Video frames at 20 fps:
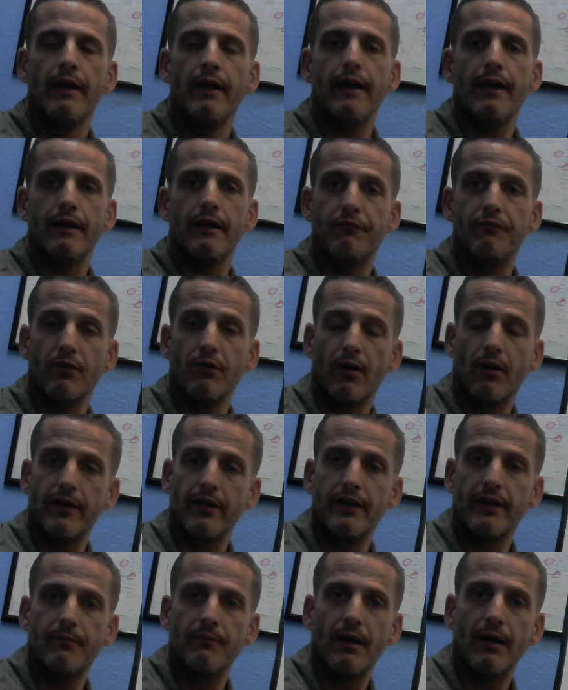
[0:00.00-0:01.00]
And if you're
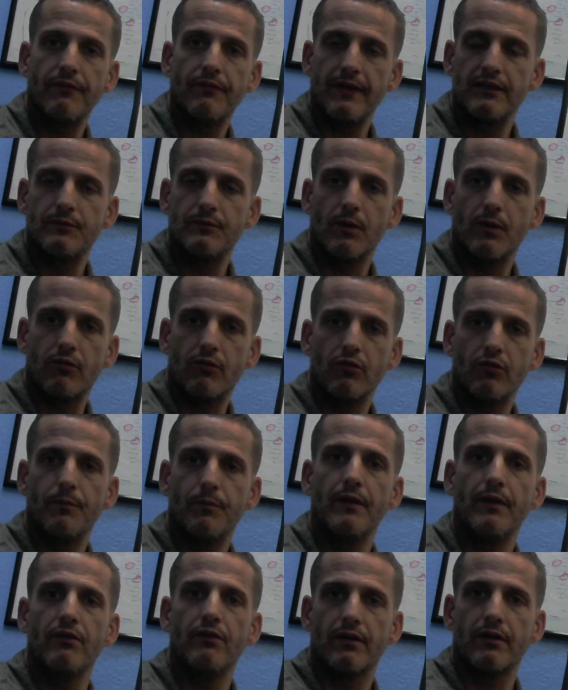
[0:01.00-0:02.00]
already in my Facebook group,
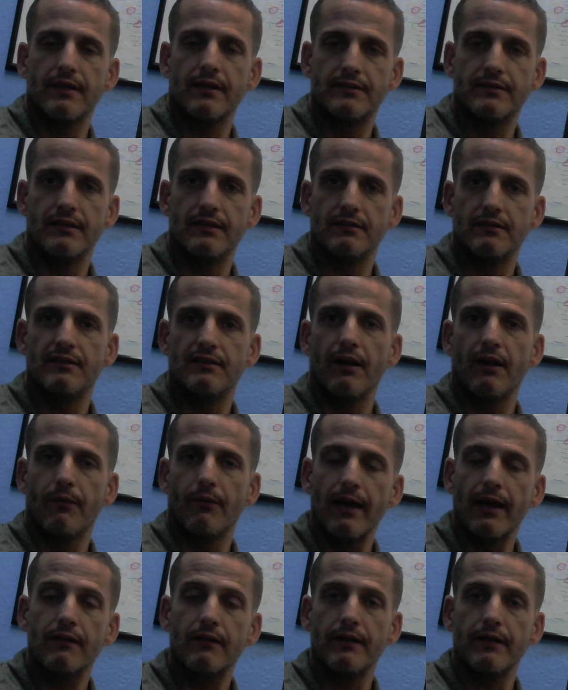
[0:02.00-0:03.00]
then you're gonna see this
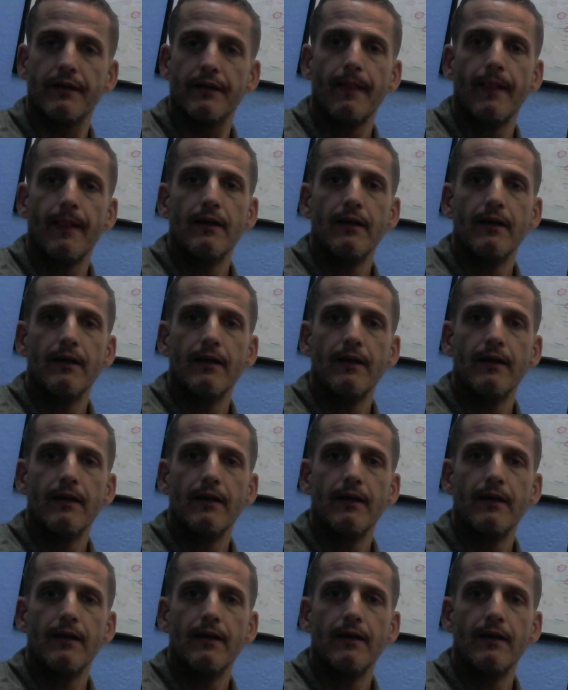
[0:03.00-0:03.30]
directly.